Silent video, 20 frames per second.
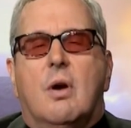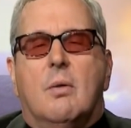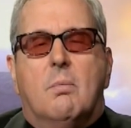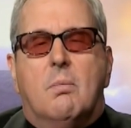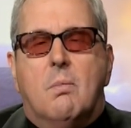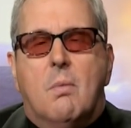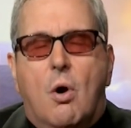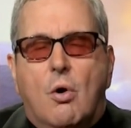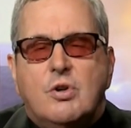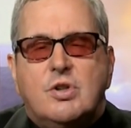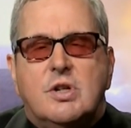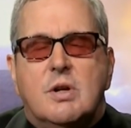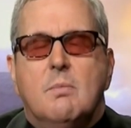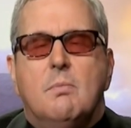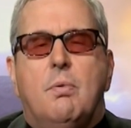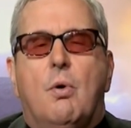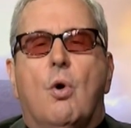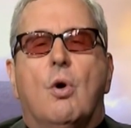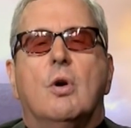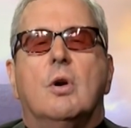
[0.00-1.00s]
most
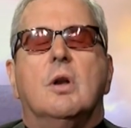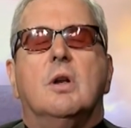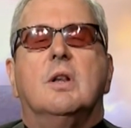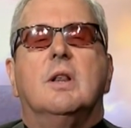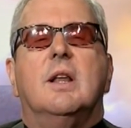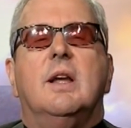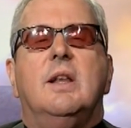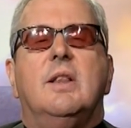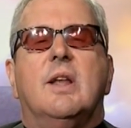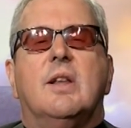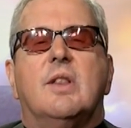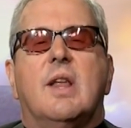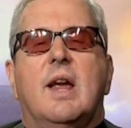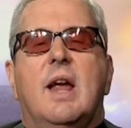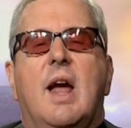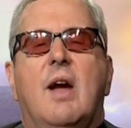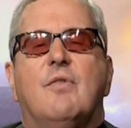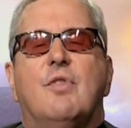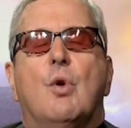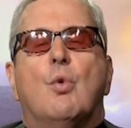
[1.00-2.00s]
importantly, that they
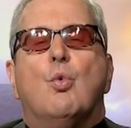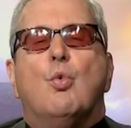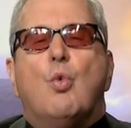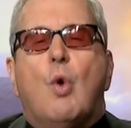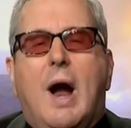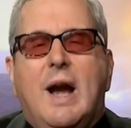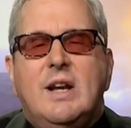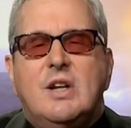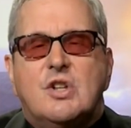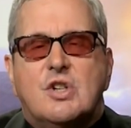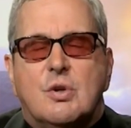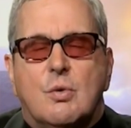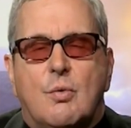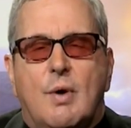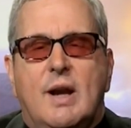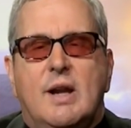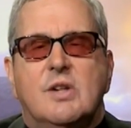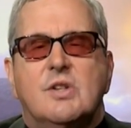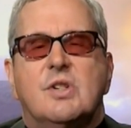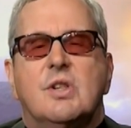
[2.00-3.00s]
have the right to
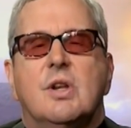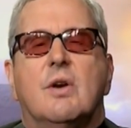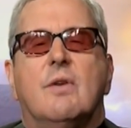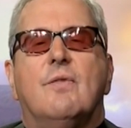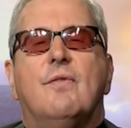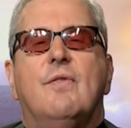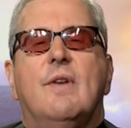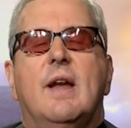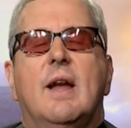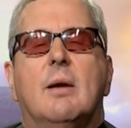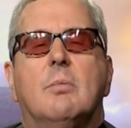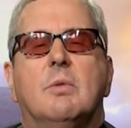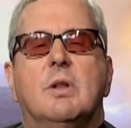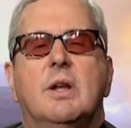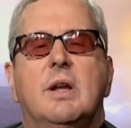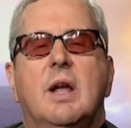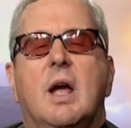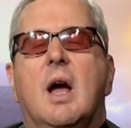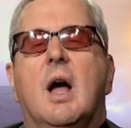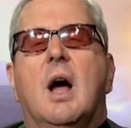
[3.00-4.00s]
raise their
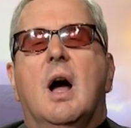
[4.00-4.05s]
family